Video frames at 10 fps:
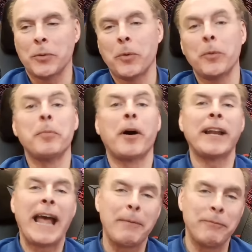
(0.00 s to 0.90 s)
or where we
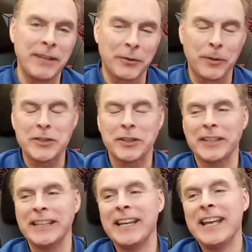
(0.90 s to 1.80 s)
bought AbbVie
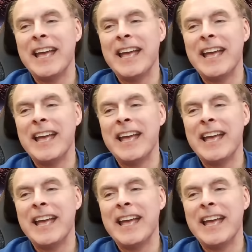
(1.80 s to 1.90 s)
originally,